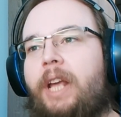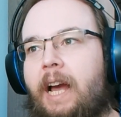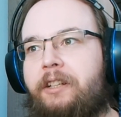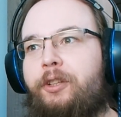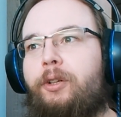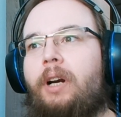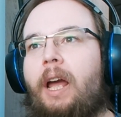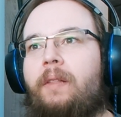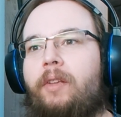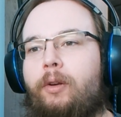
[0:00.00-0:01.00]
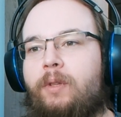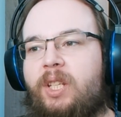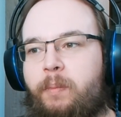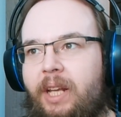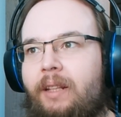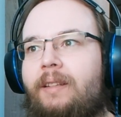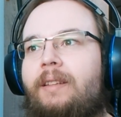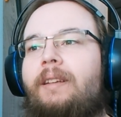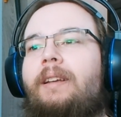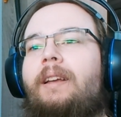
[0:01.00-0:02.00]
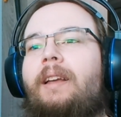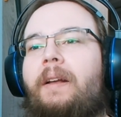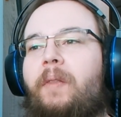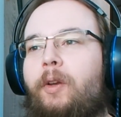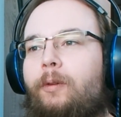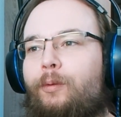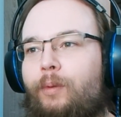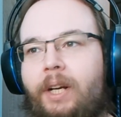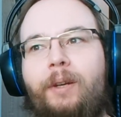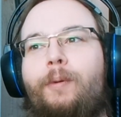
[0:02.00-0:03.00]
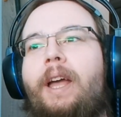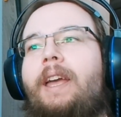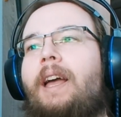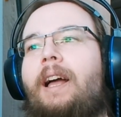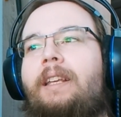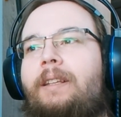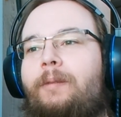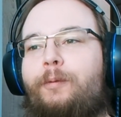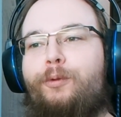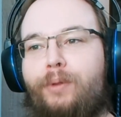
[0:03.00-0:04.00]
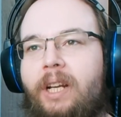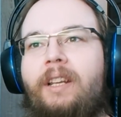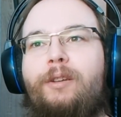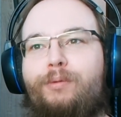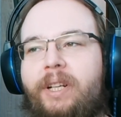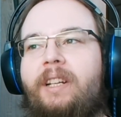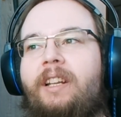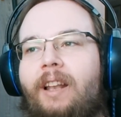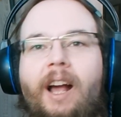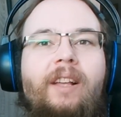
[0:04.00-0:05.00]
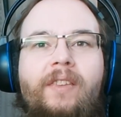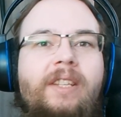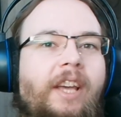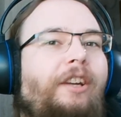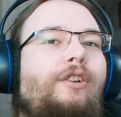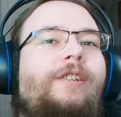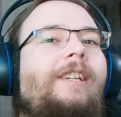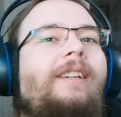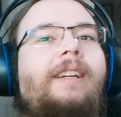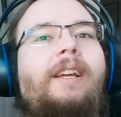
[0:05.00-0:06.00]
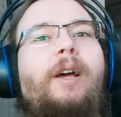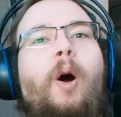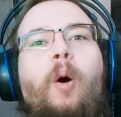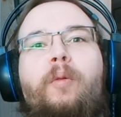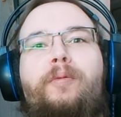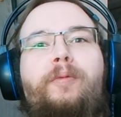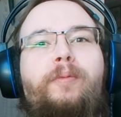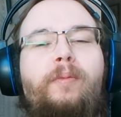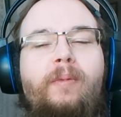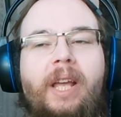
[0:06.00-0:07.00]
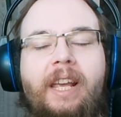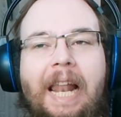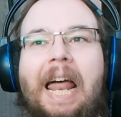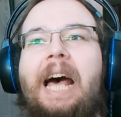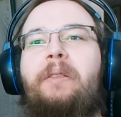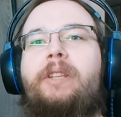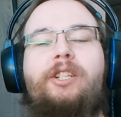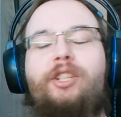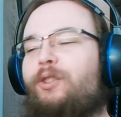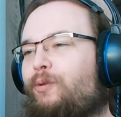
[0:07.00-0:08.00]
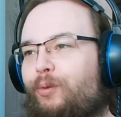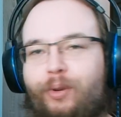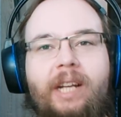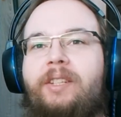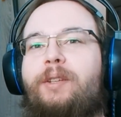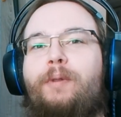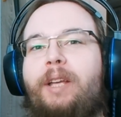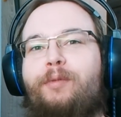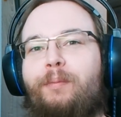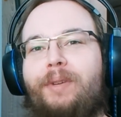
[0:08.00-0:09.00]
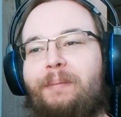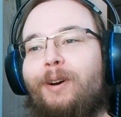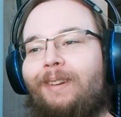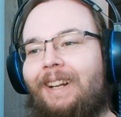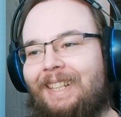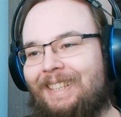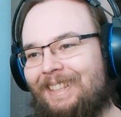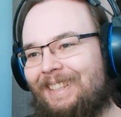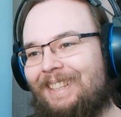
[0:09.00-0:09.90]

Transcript: reactor, and they all split, and they all run away. I really, really like this energy of a clan that just runs away from people.